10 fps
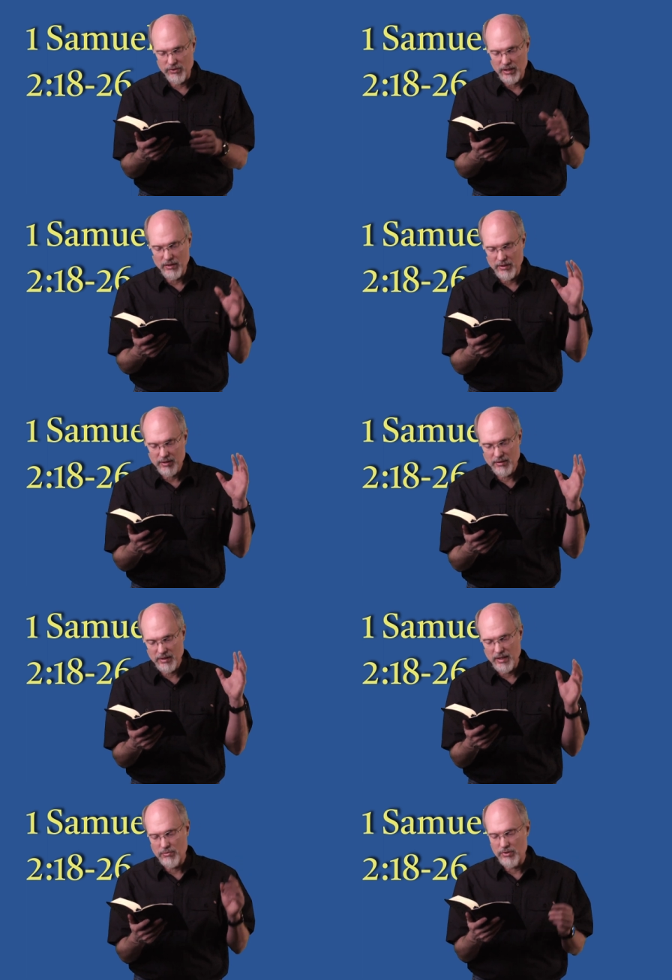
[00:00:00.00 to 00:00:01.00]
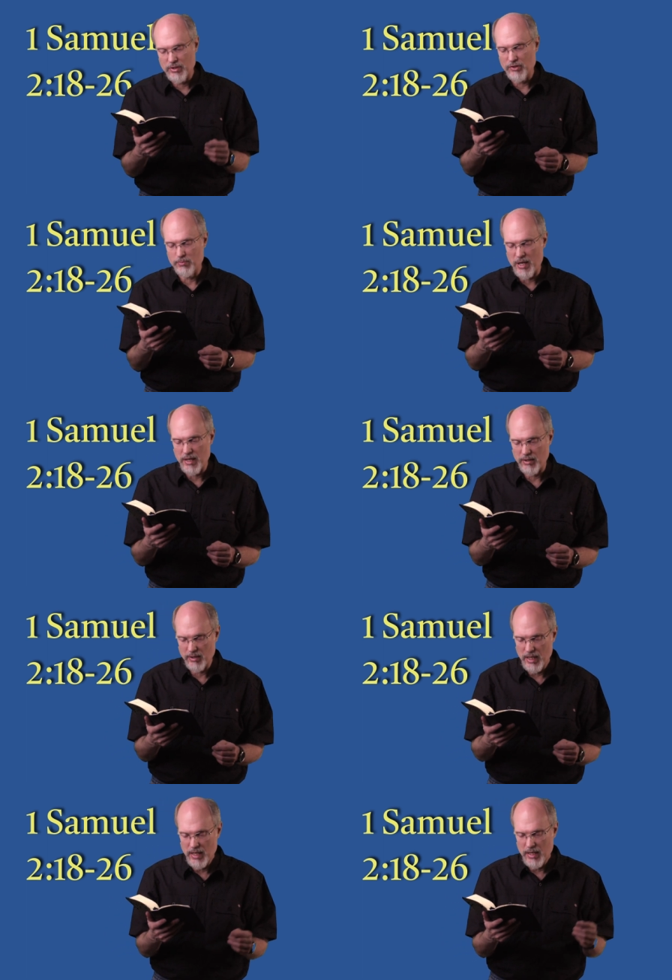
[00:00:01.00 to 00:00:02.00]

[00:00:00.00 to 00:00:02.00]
It's kind of an interesting spot here.